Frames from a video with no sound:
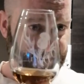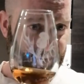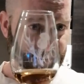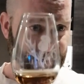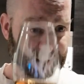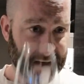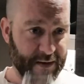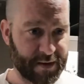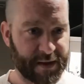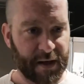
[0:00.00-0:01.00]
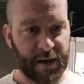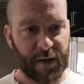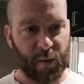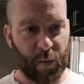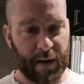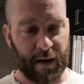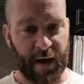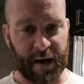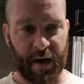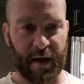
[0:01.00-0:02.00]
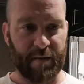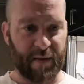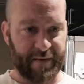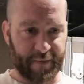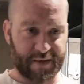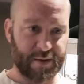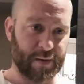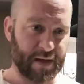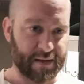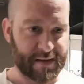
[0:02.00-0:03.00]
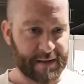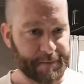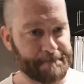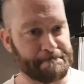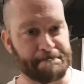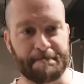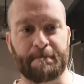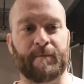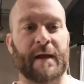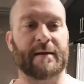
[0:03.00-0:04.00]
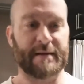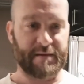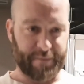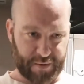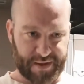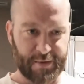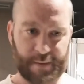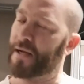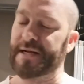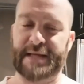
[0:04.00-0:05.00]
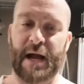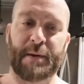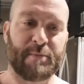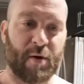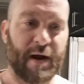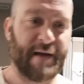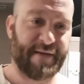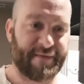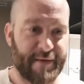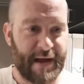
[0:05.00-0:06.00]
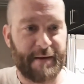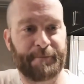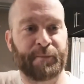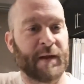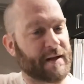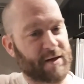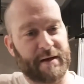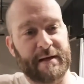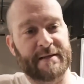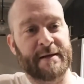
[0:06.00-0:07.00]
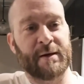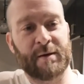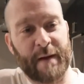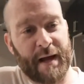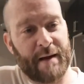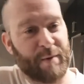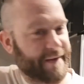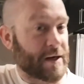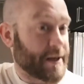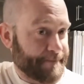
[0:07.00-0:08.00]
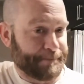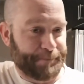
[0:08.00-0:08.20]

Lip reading: called McLeod's, where I got my first 2 kilts. Yes, first 2. I'm not going to say how many more I have after that. That's all you need to know. And moving on.